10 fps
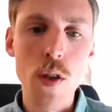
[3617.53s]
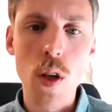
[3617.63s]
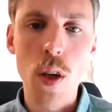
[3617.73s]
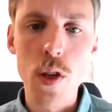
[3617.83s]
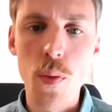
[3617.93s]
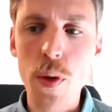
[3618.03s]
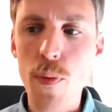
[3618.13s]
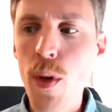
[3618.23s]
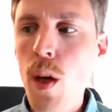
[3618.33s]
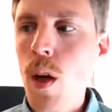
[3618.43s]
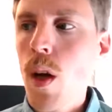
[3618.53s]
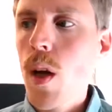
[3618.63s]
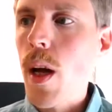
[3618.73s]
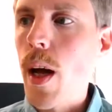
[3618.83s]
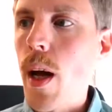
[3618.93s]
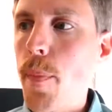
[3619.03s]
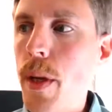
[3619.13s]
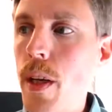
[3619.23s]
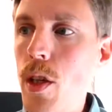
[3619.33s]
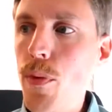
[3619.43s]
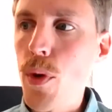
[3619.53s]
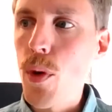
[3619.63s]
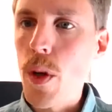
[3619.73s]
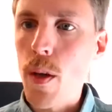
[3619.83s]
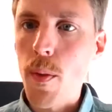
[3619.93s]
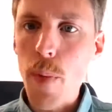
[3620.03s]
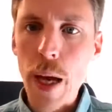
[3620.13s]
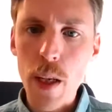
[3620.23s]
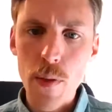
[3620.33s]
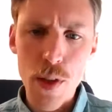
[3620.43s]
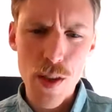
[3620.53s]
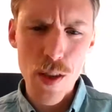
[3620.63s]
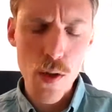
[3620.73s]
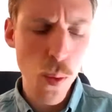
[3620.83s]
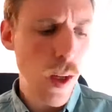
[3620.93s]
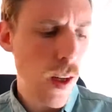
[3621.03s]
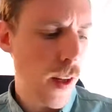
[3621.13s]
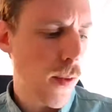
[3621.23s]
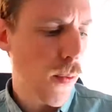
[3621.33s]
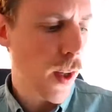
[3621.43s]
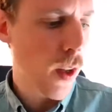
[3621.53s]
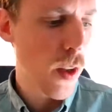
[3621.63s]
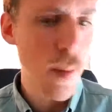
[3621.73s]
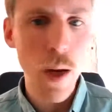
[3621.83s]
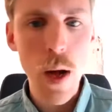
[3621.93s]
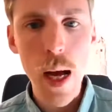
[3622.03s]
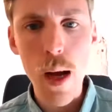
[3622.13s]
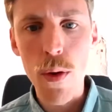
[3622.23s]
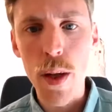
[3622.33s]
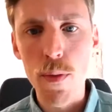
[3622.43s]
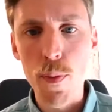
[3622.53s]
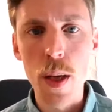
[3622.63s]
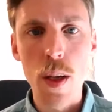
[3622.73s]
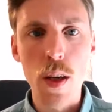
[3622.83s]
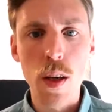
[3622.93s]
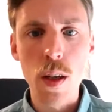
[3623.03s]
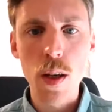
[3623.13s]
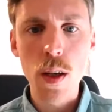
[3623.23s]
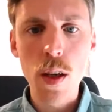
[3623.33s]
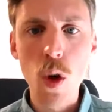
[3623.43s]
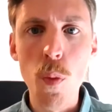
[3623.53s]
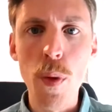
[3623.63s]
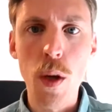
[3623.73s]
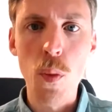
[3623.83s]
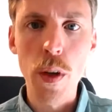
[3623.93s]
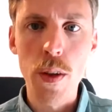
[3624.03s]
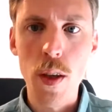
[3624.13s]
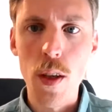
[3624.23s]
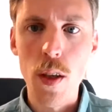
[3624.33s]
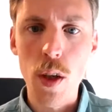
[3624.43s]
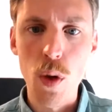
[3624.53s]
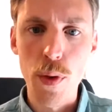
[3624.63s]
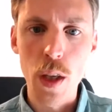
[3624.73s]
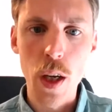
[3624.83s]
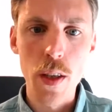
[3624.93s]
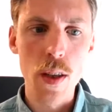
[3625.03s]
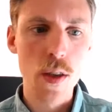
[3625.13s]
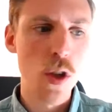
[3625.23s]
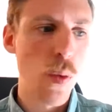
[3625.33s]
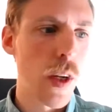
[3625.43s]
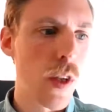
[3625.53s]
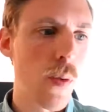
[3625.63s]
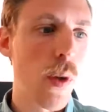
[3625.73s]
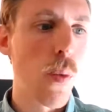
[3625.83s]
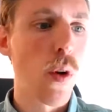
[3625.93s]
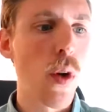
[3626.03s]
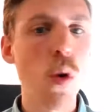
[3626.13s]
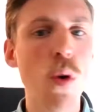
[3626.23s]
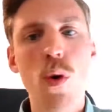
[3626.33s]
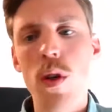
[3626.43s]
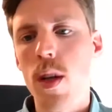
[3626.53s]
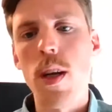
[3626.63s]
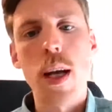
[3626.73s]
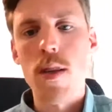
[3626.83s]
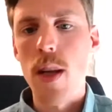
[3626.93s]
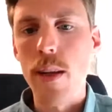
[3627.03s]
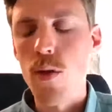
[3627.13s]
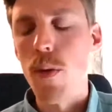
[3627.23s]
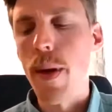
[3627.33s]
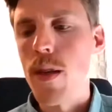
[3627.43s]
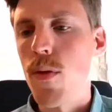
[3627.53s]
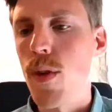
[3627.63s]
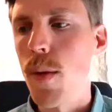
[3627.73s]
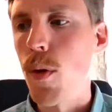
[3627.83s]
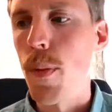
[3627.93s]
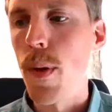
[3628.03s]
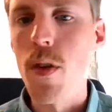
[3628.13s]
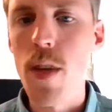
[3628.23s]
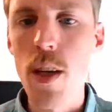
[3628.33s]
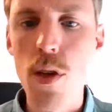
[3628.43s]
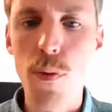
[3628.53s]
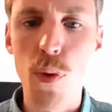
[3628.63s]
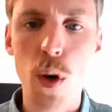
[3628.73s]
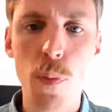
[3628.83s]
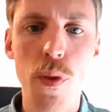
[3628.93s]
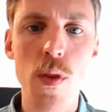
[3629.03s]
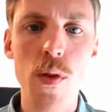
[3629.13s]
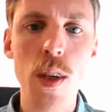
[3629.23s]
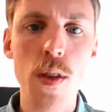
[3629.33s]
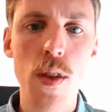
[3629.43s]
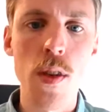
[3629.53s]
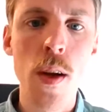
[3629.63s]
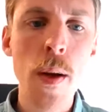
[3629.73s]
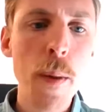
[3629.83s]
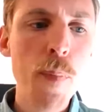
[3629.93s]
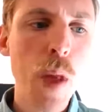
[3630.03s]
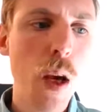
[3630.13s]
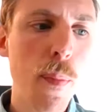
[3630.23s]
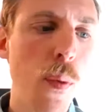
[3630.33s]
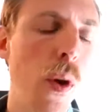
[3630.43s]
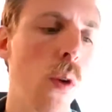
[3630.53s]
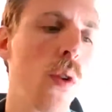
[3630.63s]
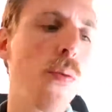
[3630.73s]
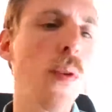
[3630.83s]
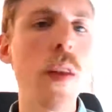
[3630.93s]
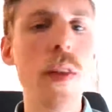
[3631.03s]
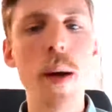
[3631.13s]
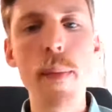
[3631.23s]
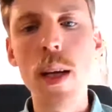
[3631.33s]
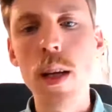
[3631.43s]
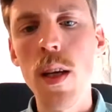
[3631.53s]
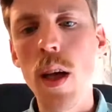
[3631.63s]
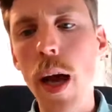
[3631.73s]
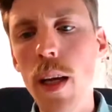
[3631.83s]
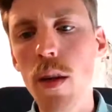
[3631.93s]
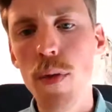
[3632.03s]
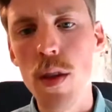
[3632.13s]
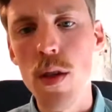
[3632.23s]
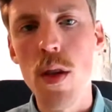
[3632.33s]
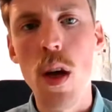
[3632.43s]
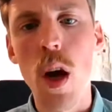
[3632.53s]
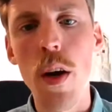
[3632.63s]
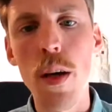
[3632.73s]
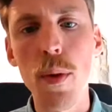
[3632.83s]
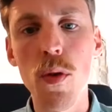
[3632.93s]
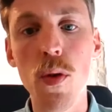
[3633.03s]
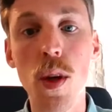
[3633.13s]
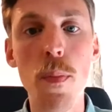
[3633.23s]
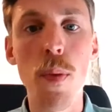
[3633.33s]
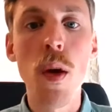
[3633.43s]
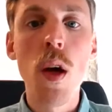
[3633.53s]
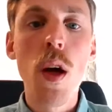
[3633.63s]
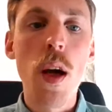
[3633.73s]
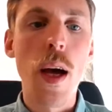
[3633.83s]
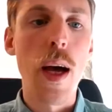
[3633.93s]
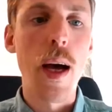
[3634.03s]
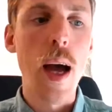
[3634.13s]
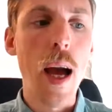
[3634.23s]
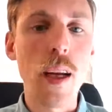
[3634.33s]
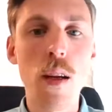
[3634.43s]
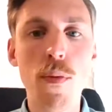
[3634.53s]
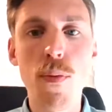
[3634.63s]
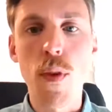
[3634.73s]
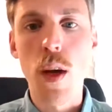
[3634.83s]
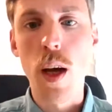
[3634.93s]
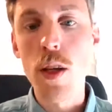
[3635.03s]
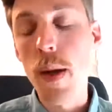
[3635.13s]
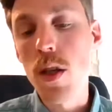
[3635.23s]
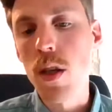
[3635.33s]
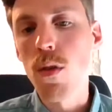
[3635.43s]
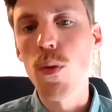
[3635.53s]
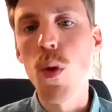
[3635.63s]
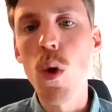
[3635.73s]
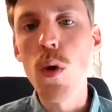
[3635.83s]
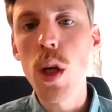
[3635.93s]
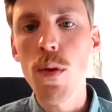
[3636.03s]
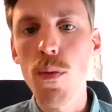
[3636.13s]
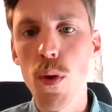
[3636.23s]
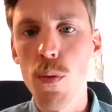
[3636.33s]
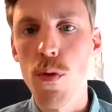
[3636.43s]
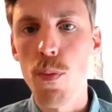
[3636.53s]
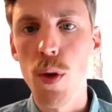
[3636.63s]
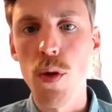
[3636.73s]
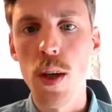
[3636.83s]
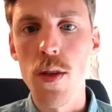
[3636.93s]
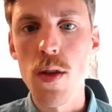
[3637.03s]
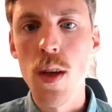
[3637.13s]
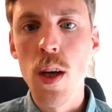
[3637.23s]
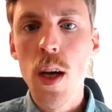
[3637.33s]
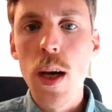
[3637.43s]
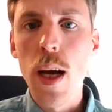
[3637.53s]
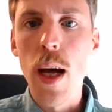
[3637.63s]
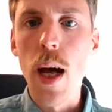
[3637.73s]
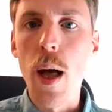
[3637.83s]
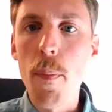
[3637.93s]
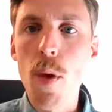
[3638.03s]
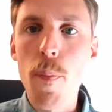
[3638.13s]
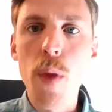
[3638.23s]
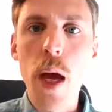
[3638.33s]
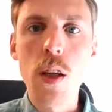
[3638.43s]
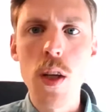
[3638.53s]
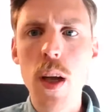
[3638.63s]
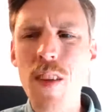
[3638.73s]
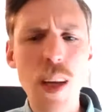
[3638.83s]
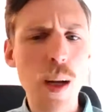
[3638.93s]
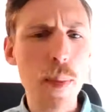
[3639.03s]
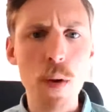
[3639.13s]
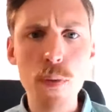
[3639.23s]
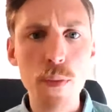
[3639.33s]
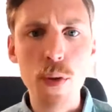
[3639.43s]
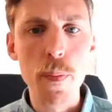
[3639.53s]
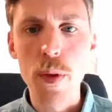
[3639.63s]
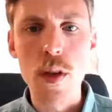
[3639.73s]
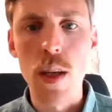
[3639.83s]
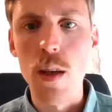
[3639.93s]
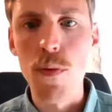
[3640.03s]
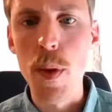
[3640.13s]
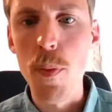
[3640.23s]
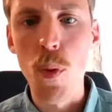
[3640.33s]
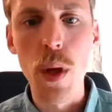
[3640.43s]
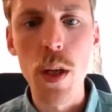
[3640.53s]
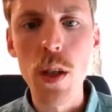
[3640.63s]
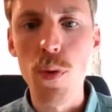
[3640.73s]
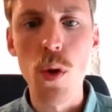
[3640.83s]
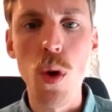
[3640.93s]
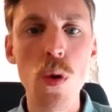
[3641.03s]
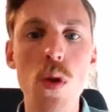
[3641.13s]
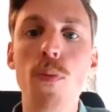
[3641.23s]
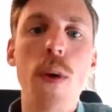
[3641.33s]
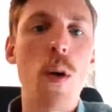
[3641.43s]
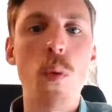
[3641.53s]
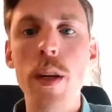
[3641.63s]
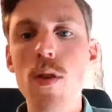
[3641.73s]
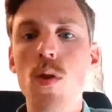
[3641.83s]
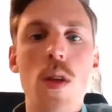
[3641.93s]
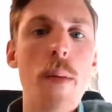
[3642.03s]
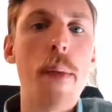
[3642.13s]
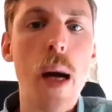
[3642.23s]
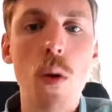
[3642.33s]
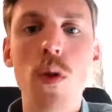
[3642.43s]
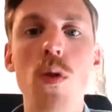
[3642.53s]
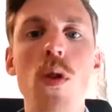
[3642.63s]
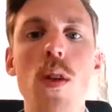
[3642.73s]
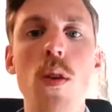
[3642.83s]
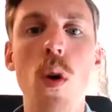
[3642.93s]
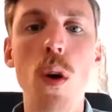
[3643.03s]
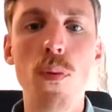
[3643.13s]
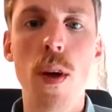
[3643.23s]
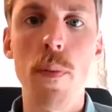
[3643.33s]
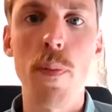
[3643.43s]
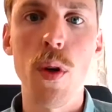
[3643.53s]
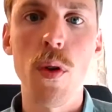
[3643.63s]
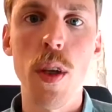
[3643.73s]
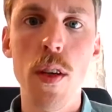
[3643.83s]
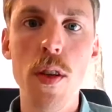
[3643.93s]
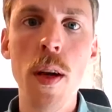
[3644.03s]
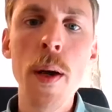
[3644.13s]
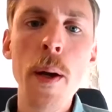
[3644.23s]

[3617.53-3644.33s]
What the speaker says: discussion, we've been interviewing activists in Sweden and Finland about how they've been coping with the COVID-19 situation. We know, of course, that it has led to a massive demobilization for obvious reasons. But we also find that many activists are able to keep active, especially through online forms of protest. But actually, I think about 15% of the people we interviewed also found ways to somehow do still offline protest.